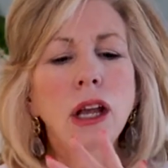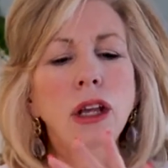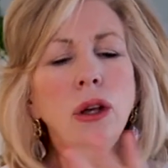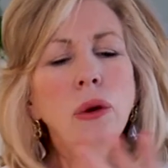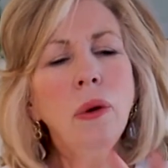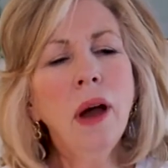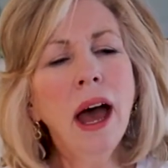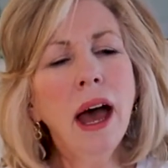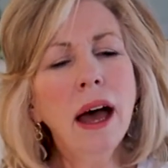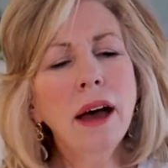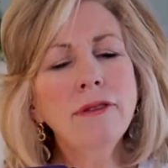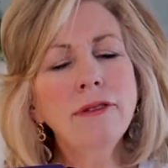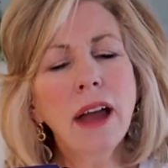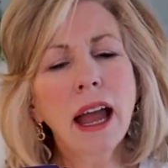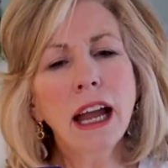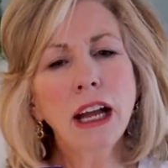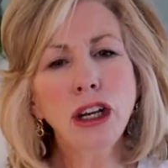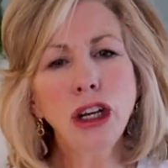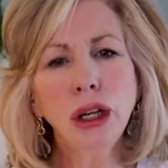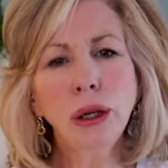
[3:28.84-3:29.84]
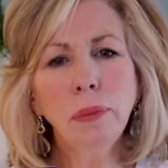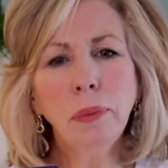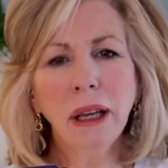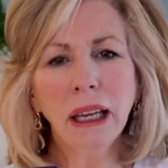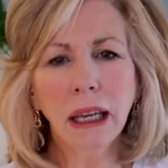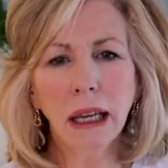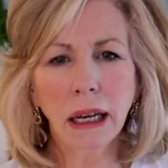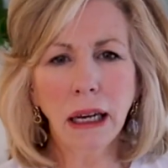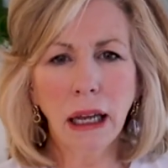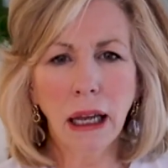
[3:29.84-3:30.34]
You have a new
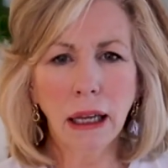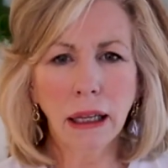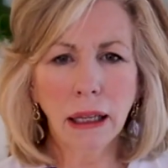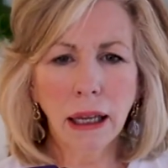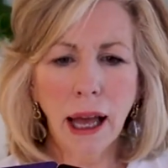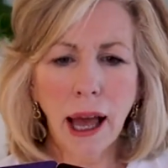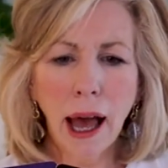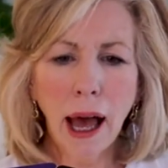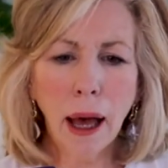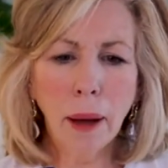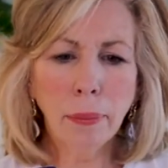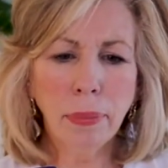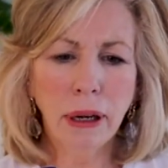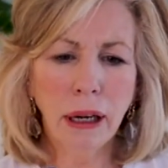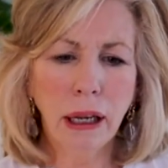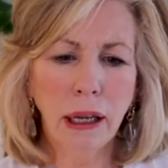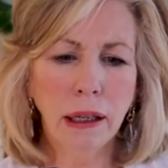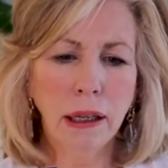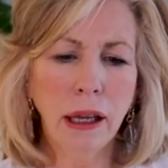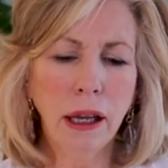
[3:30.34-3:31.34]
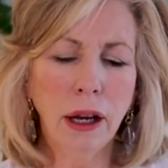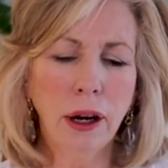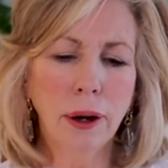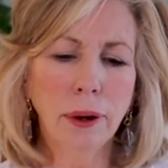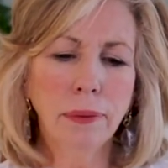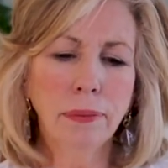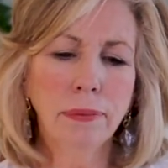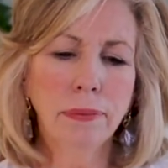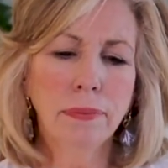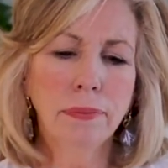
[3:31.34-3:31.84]
beginning happening
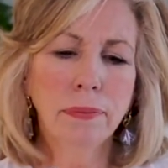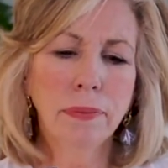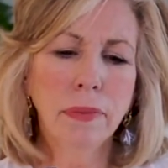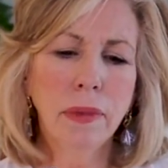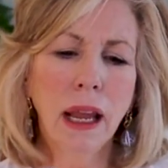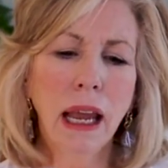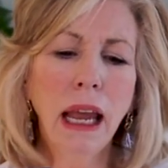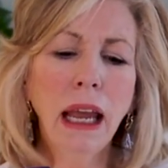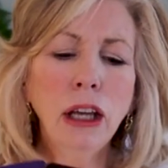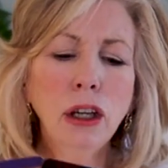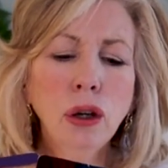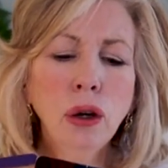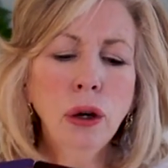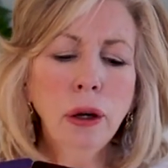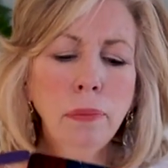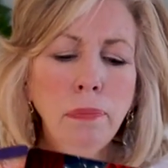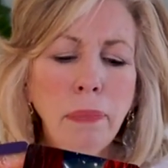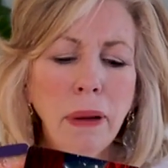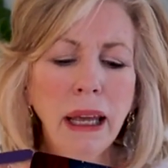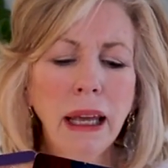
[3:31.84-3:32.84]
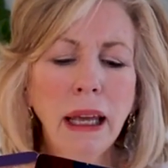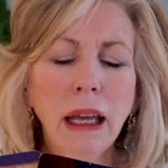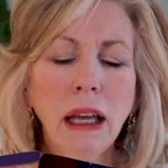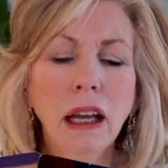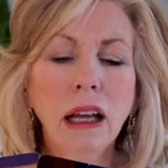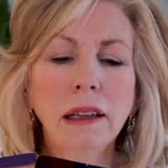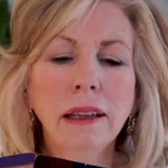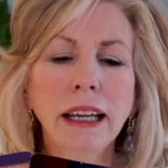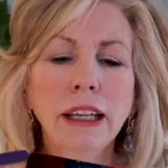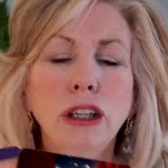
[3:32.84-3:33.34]
here. It could
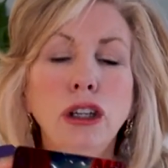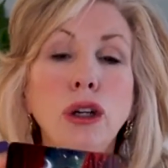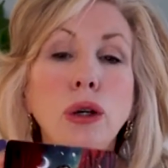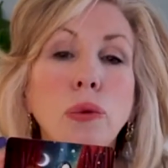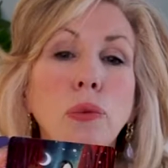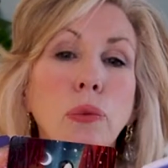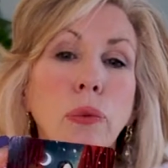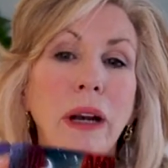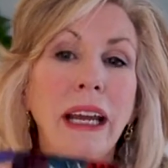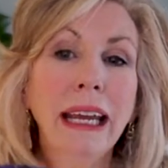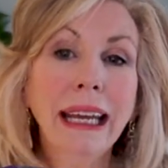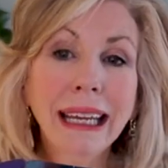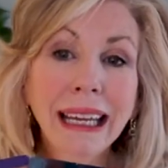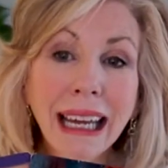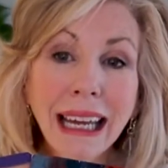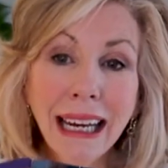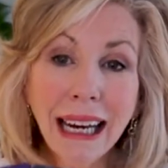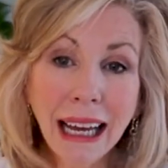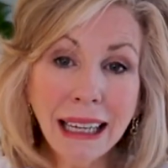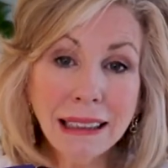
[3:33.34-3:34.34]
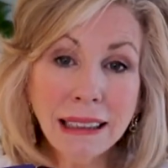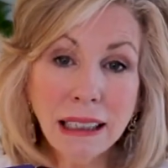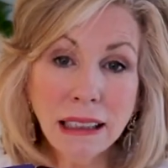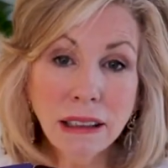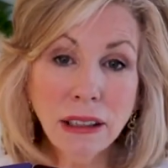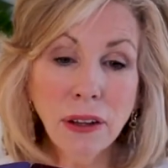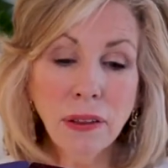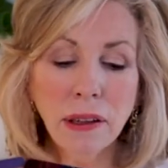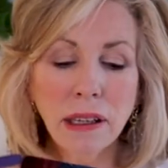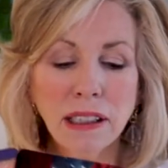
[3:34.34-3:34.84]
be like you're reconnecting
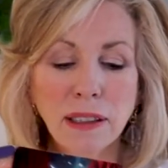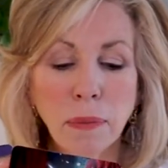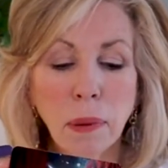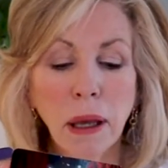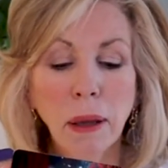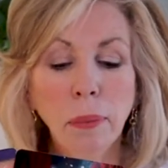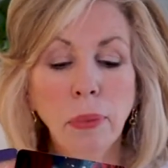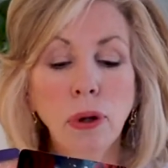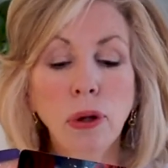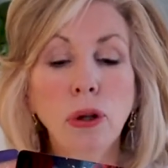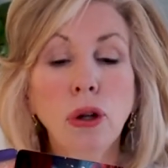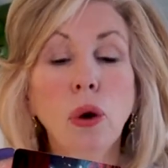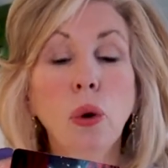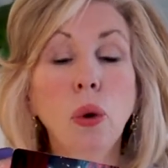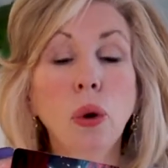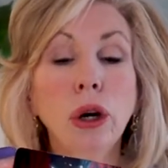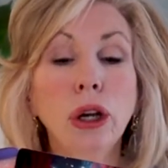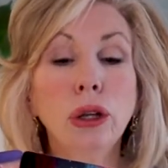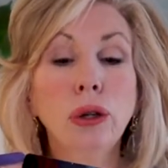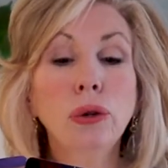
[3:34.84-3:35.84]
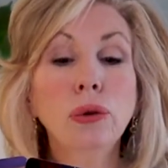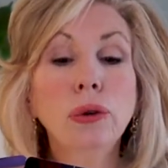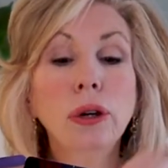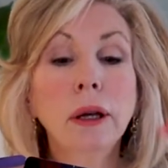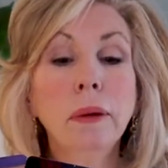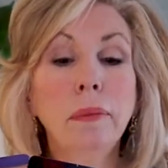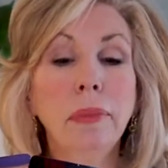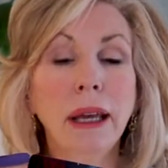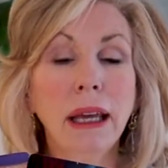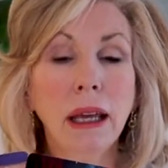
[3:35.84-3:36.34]
to these people, or you
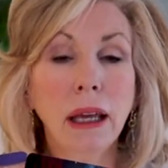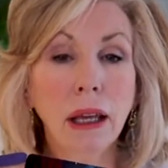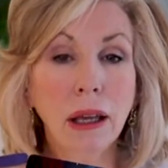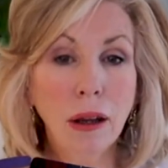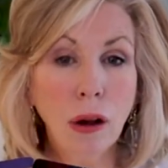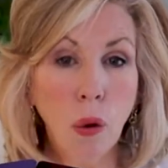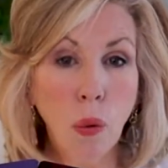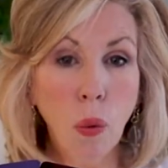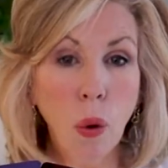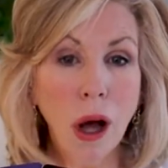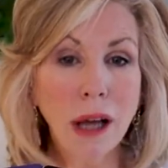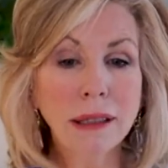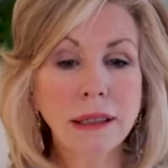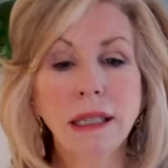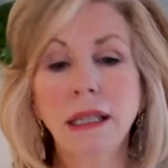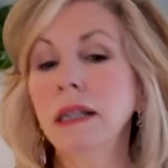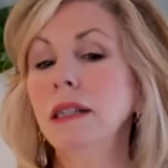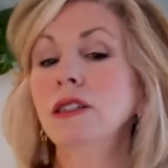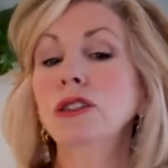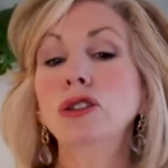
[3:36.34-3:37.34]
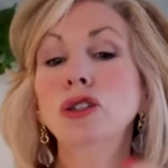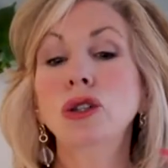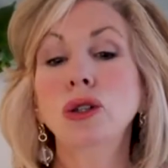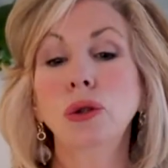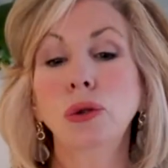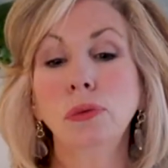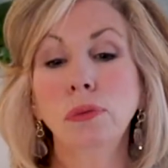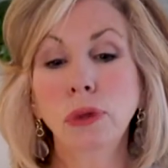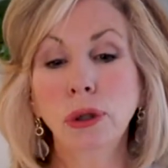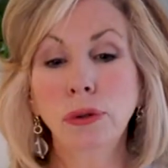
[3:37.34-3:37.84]
could be wanting
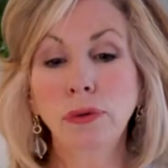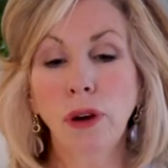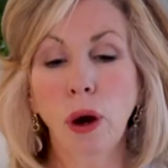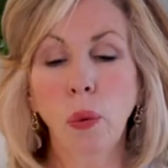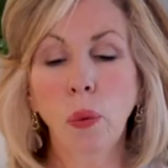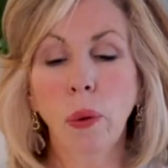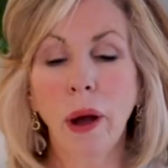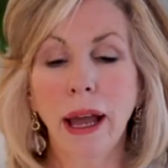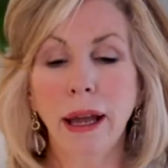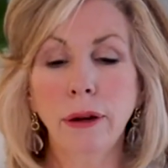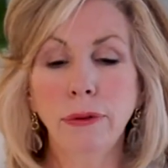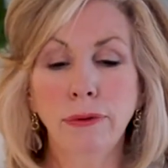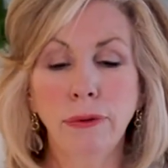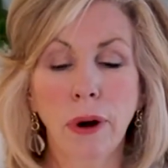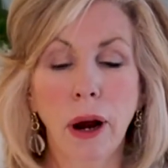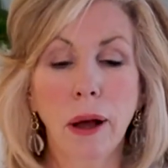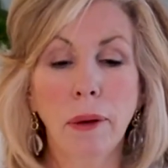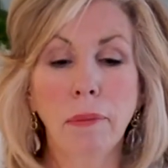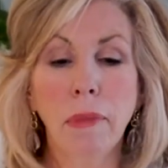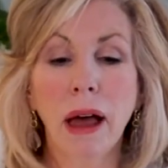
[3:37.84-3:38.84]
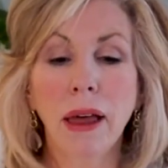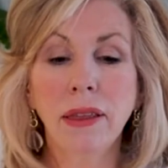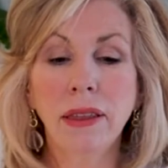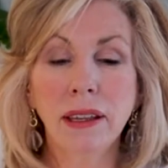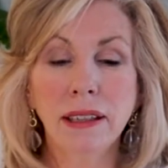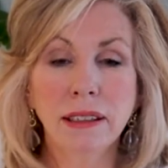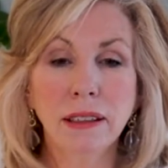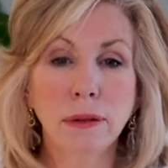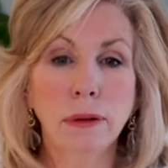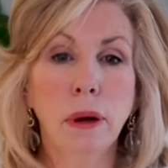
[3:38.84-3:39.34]
to move away from
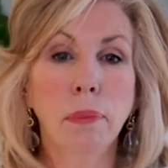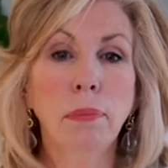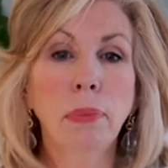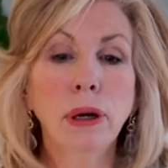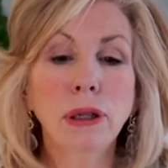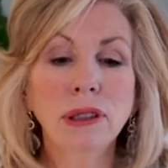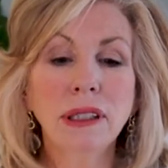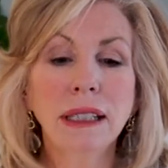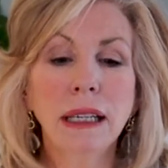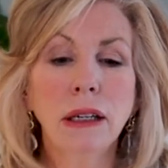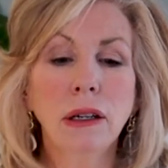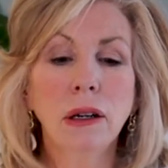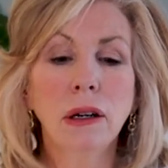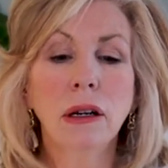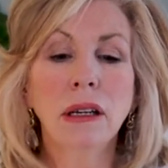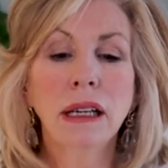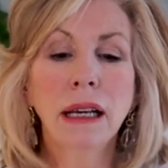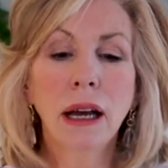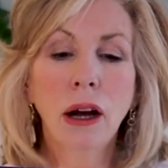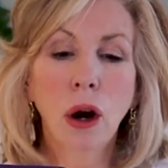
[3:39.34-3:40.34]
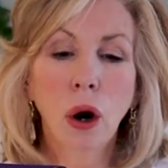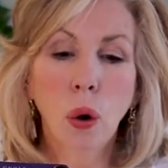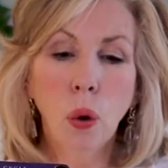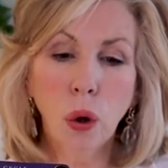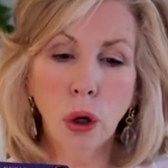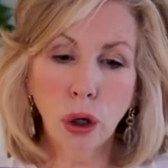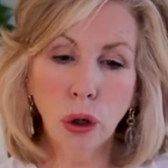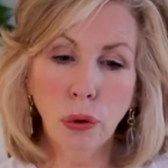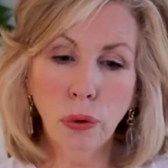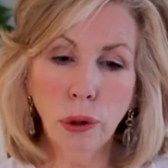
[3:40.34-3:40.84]
this person
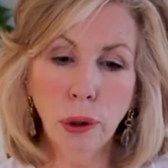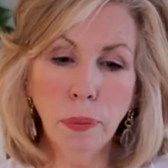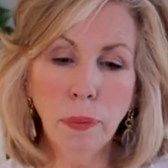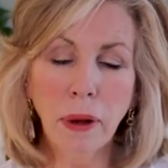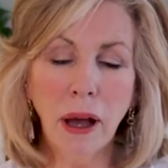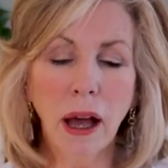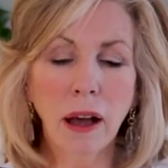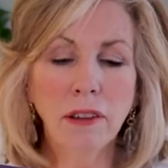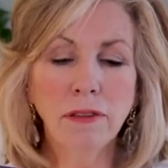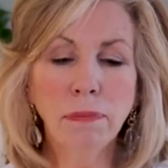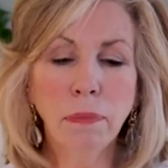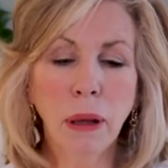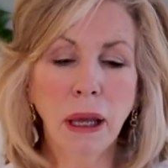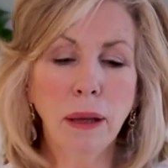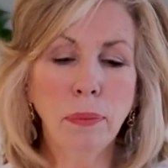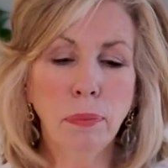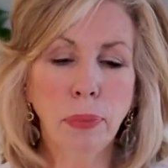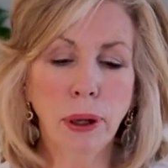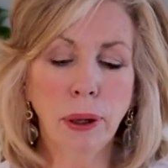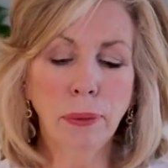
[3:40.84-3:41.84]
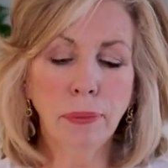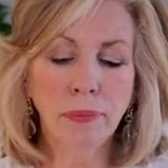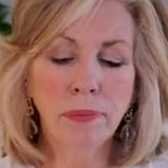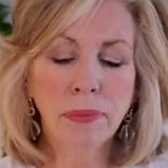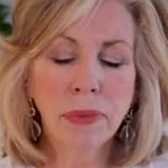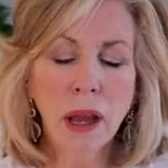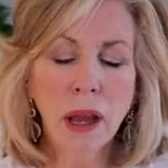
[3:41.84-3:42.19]
or group of people.